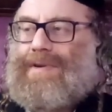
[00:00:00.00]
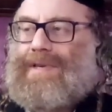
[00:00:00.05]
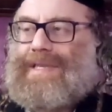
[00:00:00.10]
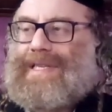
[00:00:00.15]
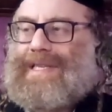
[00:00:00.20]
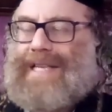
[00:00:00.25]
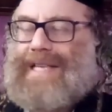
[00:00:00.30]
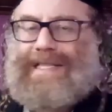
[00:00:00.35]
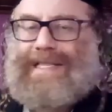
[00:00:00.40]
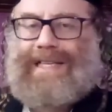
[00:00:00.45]

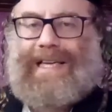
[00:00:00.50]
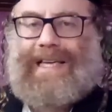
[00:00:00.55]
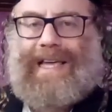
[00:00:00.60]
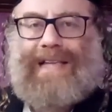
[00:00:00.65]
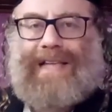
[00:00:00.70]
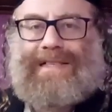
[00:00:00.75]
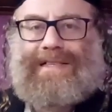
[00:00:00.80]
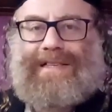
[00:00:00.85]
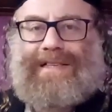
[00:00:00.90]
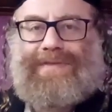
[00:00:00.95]
on another
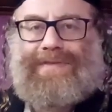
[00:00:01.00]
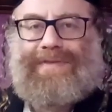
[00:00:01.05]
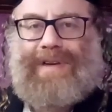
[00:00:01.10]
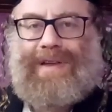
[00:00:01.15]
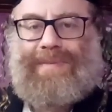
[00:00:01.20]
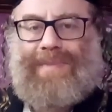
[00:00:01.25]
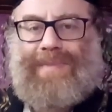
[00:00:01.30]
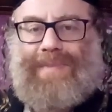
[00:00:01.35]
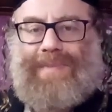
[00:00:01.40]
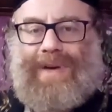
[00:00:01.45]
hand, if I
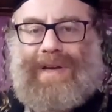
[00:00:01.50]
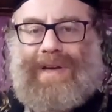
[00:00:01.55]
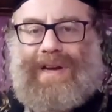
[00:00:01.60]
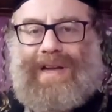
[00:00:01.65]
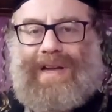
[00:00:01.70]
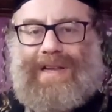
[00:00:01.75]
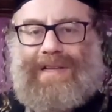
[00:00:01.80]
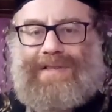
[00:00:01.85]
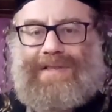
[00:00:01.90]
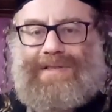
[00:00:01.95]
remember
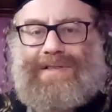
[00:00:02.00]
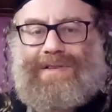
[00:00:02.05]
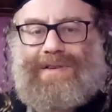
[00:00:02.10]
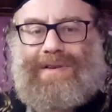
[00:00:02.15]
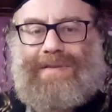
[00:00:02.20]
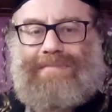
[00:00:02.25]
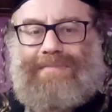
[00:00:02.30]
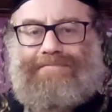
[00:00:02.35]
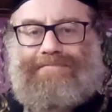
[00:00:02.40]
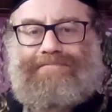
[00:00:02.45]
correctly,
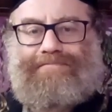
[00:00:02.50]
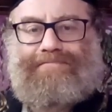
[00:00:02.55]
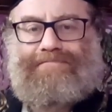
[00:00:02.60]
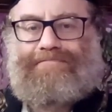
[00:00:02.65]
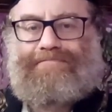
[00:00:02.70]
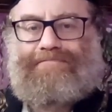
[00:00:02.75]
so